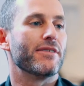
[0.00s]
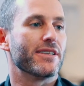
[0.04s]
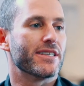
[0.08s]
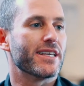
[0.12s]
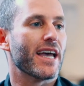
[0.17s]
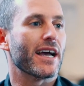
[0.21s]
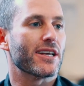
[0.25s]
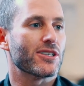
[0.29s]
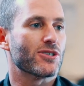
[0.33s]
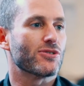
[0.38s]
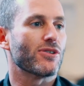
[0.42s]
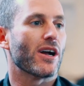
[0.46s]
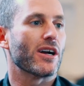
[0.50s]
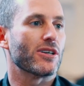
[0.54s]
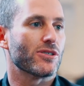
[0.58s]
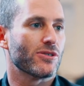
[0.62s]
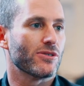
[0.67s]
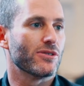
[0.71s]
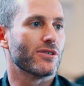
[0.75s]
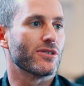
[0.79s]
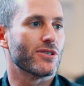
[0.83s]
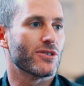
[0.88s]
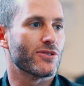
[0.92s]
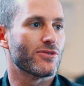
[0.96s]
the tax
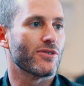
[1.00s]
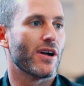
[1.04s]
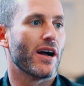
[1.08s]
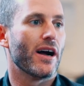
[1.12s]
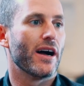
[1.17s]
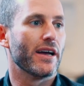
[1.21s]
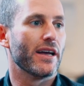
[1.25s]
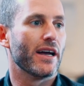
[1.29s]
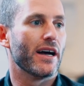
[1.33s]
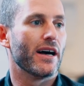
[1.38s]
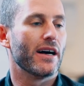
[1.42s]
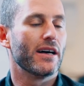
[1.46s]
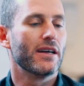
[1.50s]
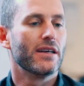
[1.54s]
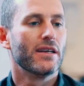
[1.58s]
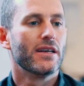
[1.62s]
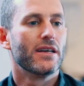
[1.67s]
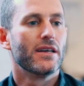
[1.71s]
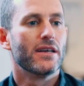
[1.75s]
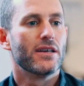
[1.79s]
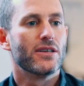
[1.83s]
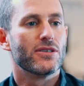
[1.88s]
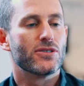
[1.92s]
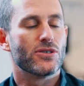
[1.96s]
structure in Australia
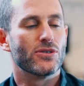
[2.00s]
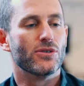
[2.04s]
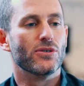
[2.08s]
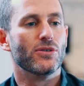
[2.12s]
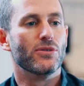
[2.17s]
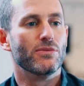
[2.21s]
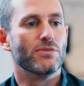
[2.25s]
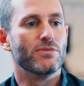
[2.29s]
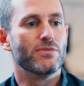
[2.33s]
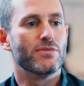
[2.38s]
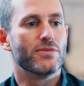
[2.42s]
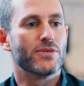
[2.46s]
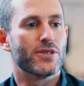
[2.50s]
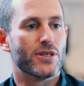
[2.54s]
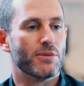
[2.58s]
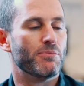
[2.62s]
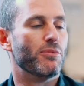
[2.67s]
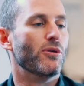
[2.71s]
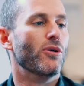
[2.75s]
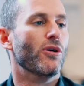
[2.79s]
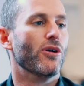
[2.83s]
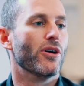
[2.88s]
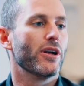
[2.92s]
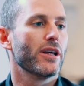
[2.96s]
to
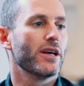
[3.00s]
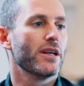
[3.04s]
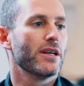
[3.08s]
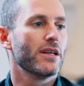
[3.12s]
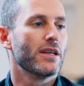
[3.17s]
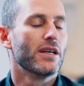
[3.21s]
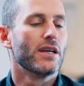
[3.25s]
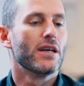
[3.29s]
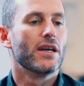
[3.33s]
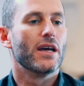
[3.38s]
support it.